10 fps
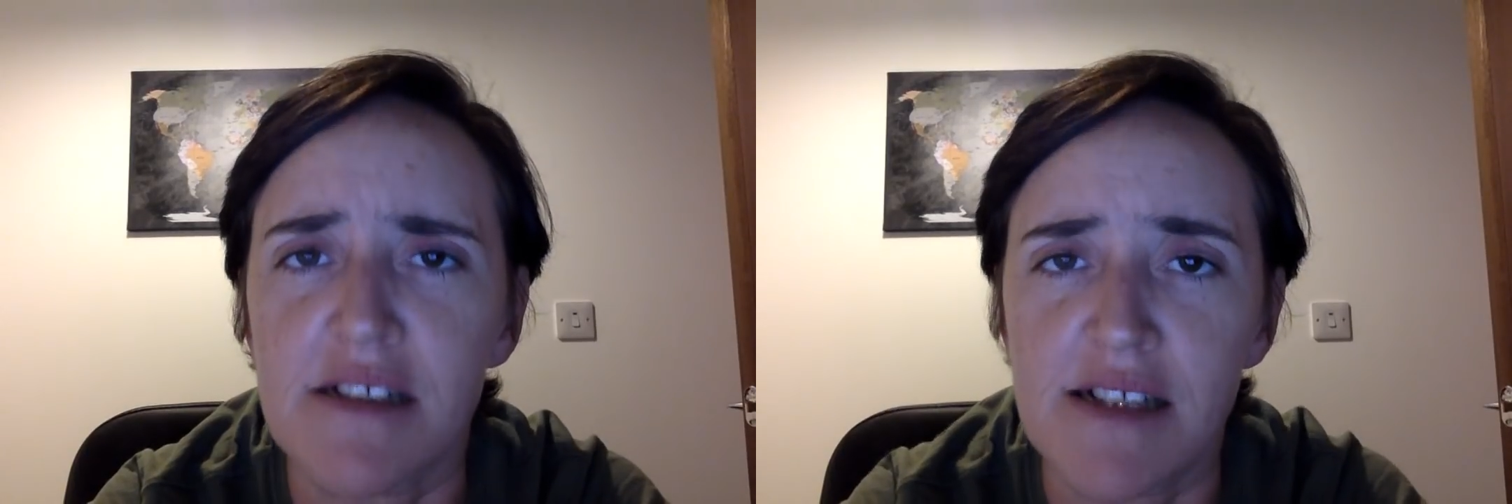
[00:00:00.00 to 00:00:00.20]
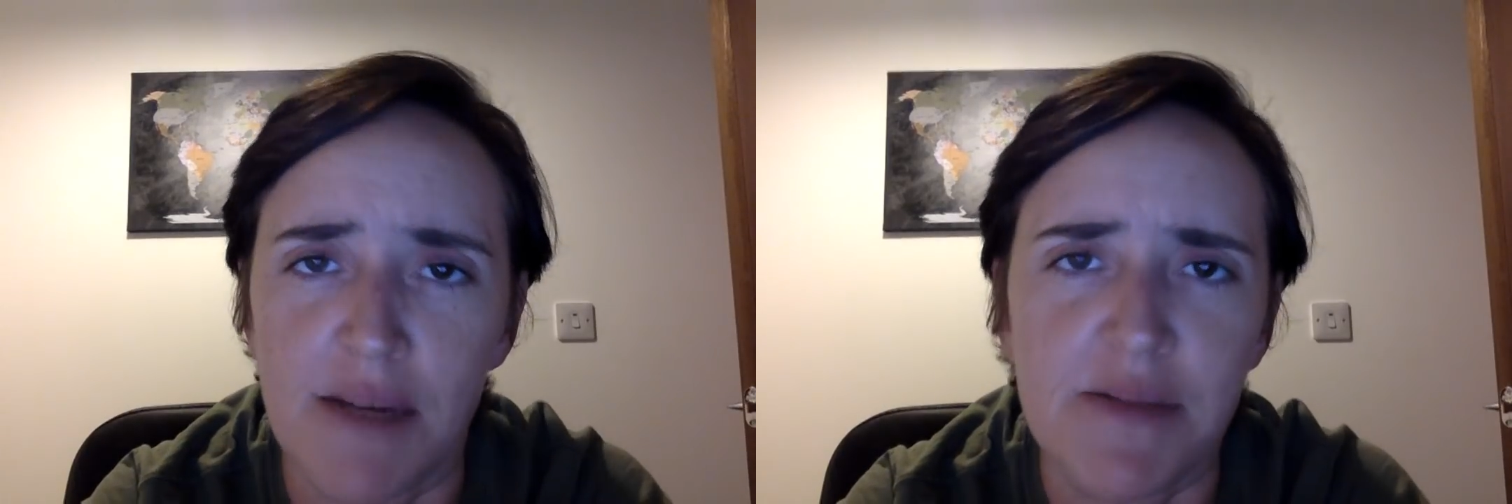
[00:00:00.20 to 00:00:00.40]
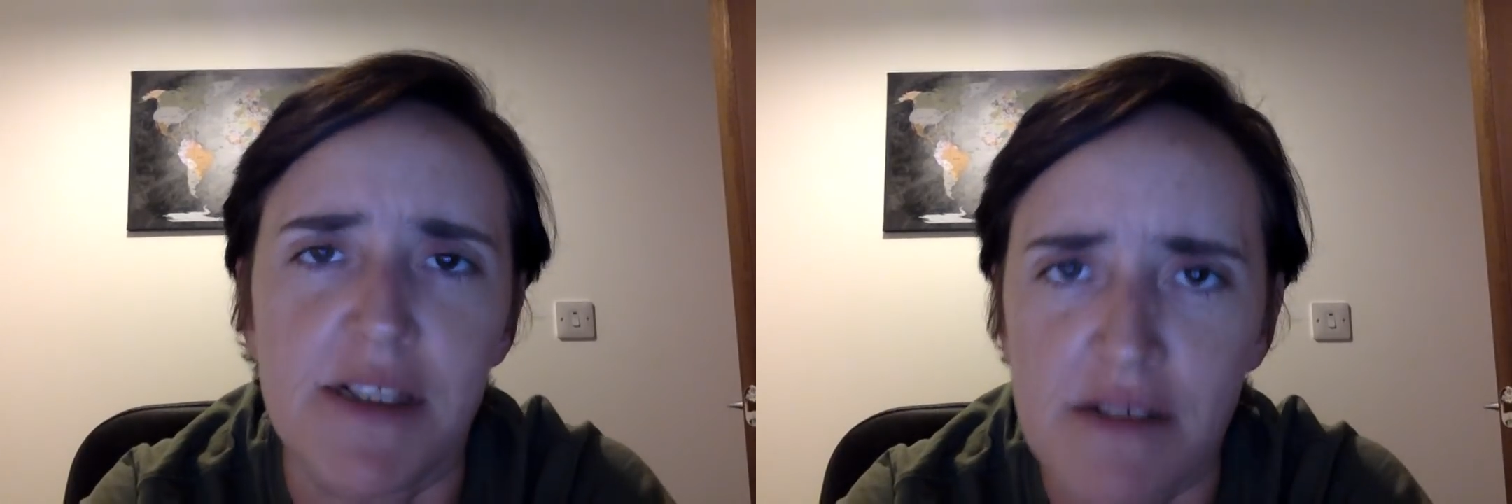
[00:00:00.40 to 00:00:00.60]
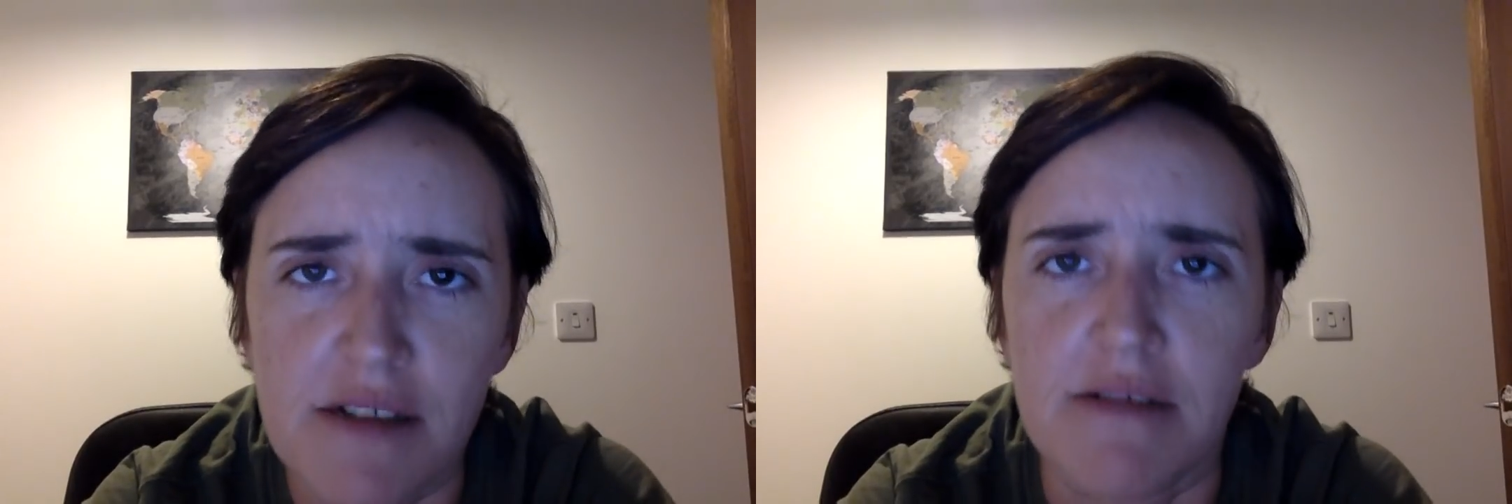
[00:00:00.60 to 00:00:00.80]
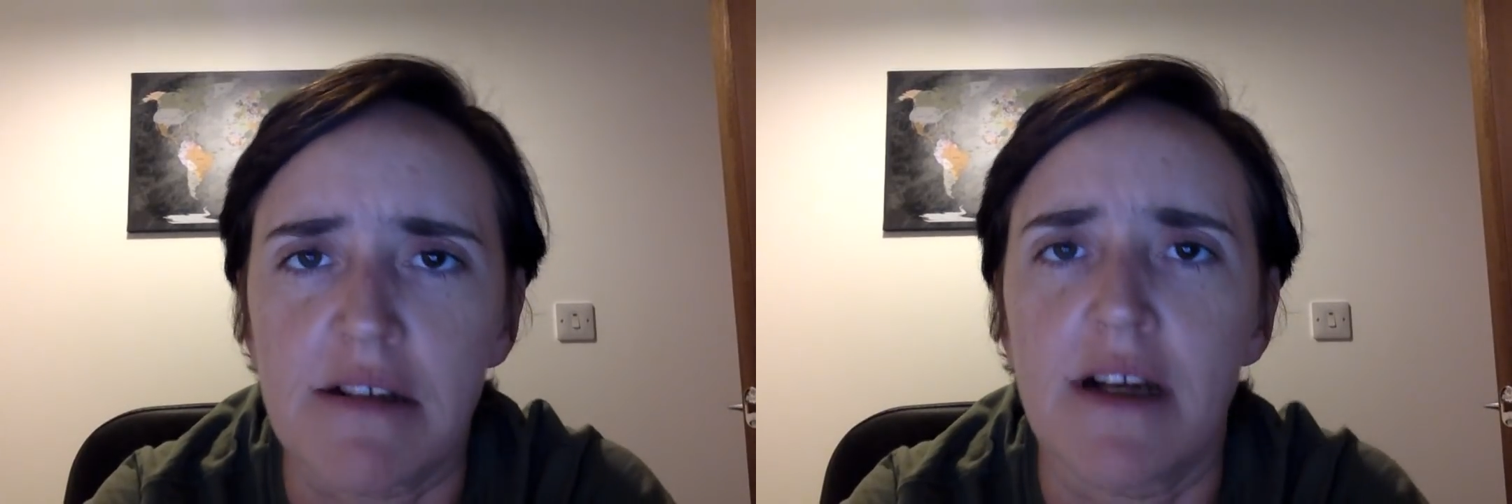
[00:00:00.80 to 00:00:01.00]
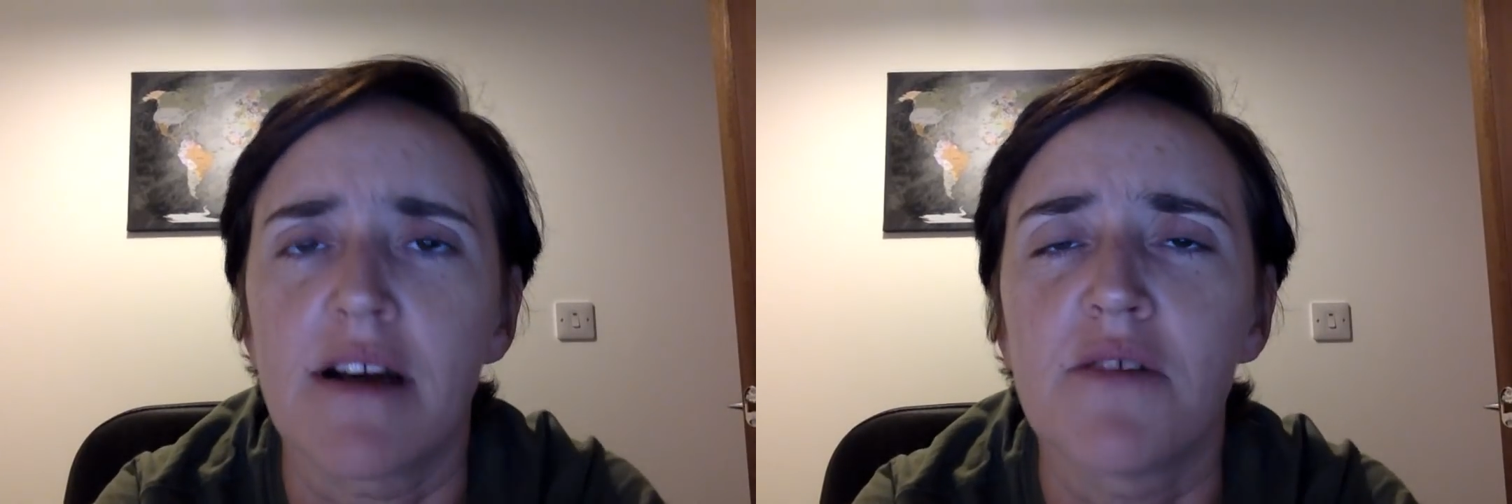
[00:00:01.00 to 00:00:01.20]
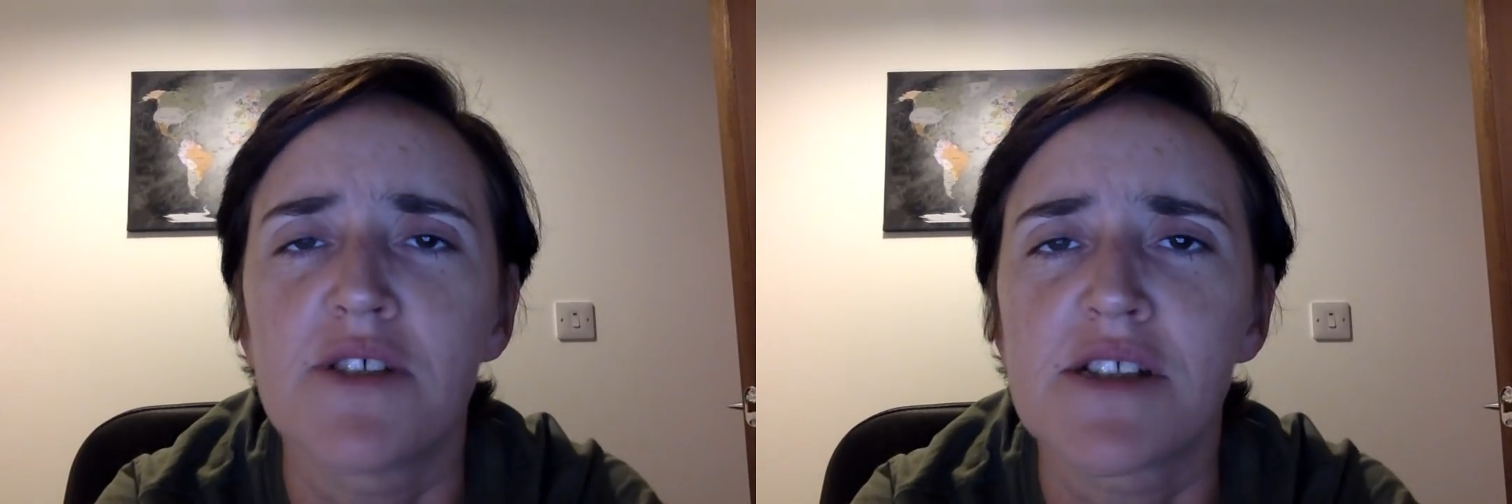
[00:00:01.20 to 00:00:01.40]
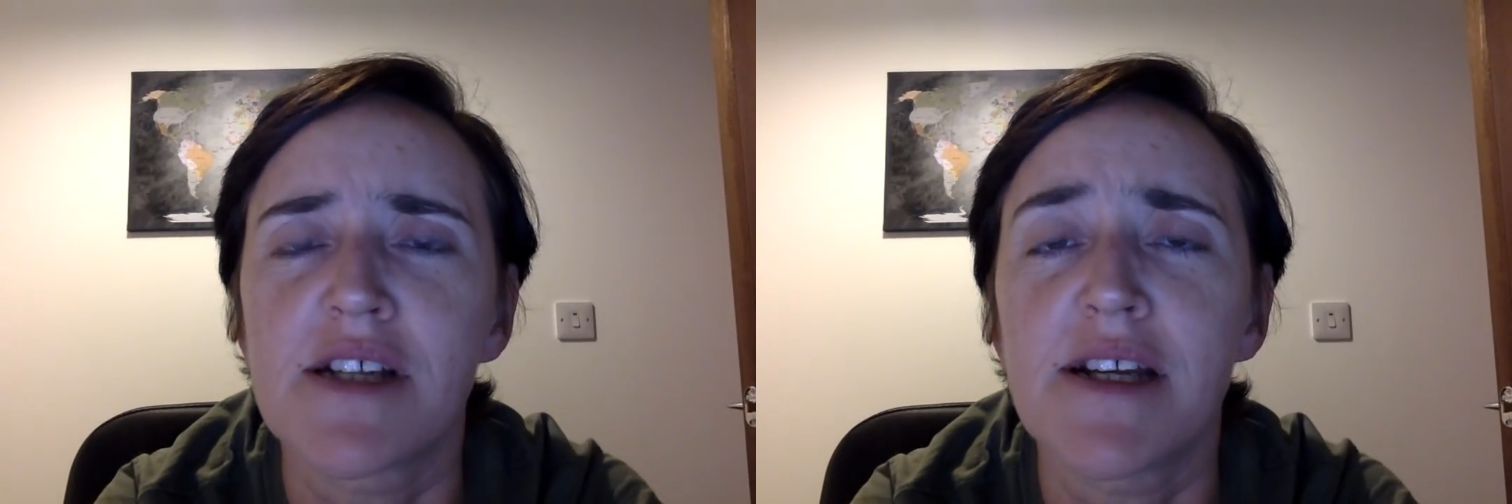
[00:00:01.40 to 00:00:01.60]
Adapt it,
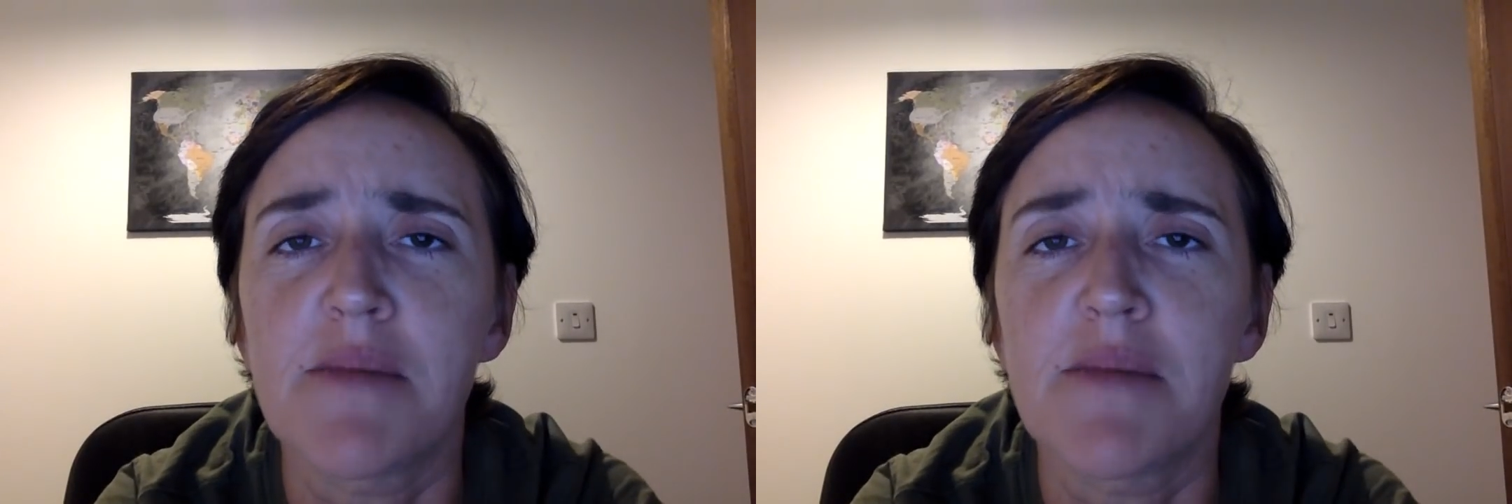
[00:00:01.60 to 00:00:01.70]
obviously,